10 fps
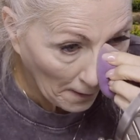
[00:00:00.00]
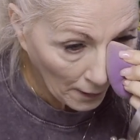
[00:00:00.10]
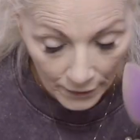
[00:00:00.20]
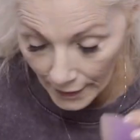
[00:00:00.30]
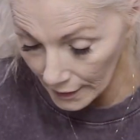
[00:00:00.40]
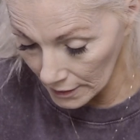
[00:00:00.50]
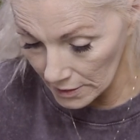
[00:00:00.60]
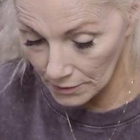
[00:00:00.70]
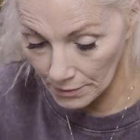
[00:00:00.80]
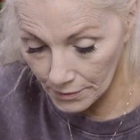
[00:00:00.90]
All right, let's
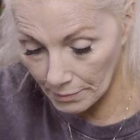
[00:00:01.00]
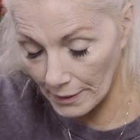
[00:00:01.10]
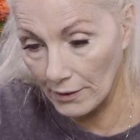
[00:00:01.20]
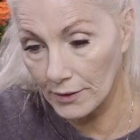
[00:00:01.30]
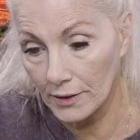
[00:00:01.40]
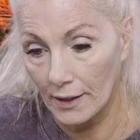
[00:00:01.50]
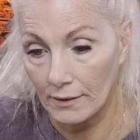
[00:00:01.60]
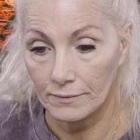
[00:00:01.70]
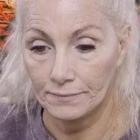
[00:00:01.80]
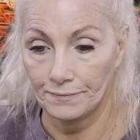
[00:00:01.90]
go with our powder now.